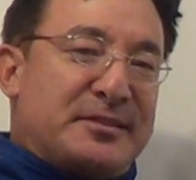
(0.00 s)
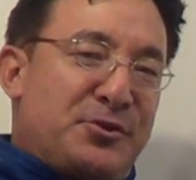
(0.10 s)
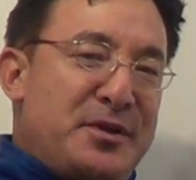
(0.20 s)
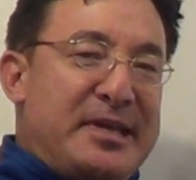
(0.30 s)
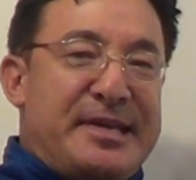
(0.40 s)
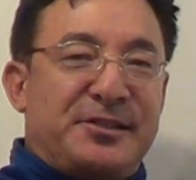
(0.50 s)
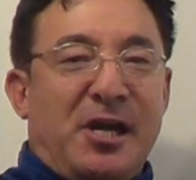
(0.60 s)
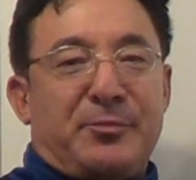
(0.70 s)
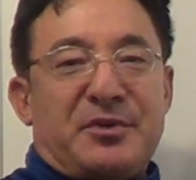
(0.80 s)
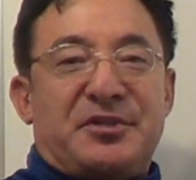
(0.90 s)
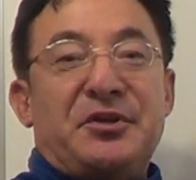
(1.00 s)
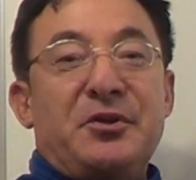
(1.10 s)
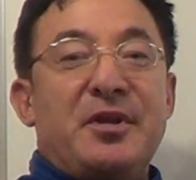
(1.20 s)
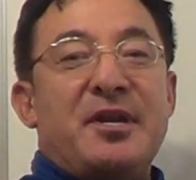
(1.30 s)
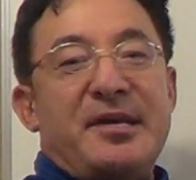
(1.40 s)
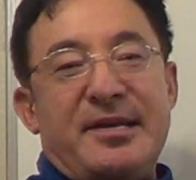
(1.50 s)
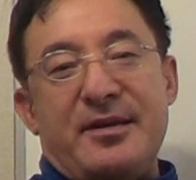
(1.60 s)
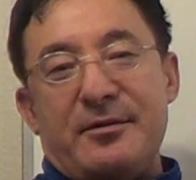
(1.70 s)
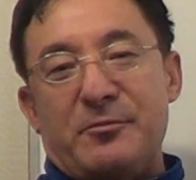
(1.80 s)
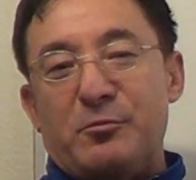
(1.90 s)
during each
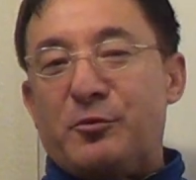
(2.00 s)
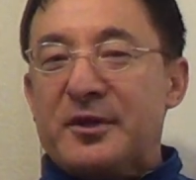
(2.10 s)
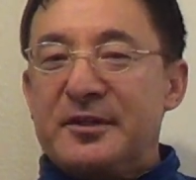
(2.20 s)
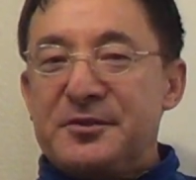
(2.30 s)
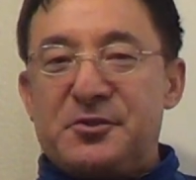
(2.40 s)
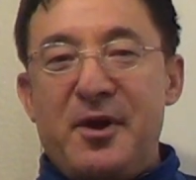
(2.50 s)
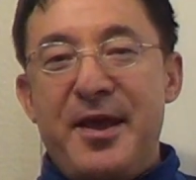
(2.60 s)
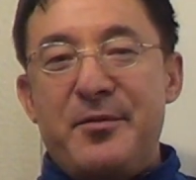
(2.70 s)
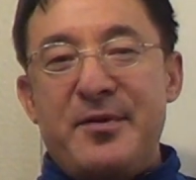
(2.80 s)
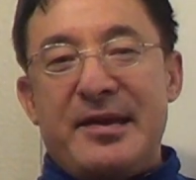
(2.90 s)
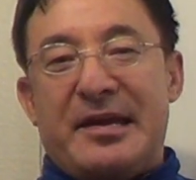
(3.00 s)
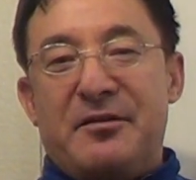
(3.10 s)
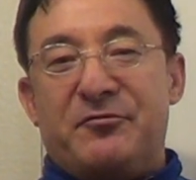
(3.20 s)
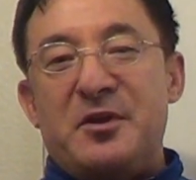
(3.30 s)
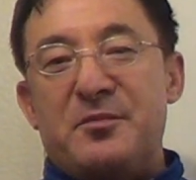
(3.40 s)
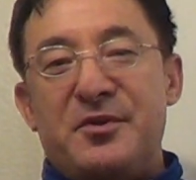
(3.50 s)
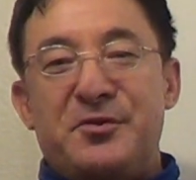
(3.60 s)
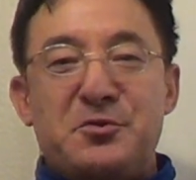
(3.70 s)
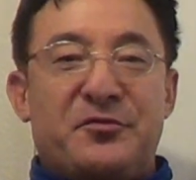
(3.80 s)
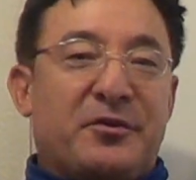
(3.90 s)
opportunity, we're going to try to make every
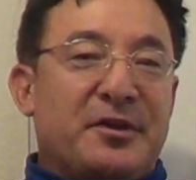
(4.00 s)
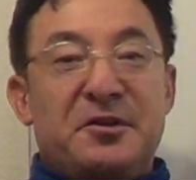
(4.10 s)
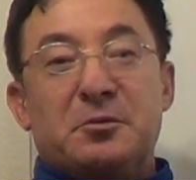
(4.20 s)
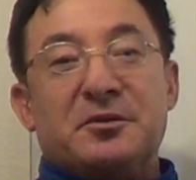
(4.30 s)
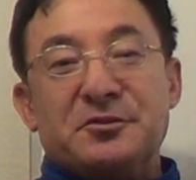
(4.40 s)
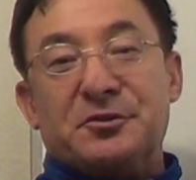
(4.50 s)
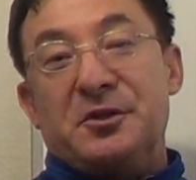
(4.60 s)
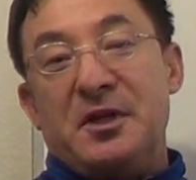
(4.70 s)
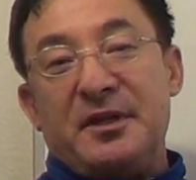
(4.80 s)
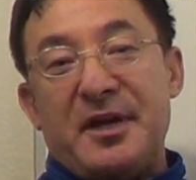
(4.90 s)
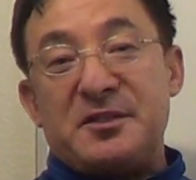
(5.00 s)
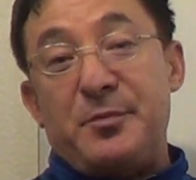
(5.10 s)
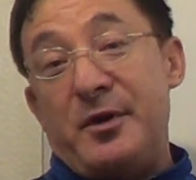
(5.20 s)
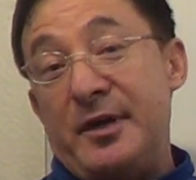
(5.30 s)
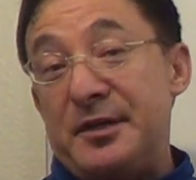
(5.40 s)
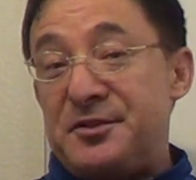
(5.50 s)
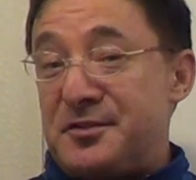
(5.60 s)
maneuver into a learning experience.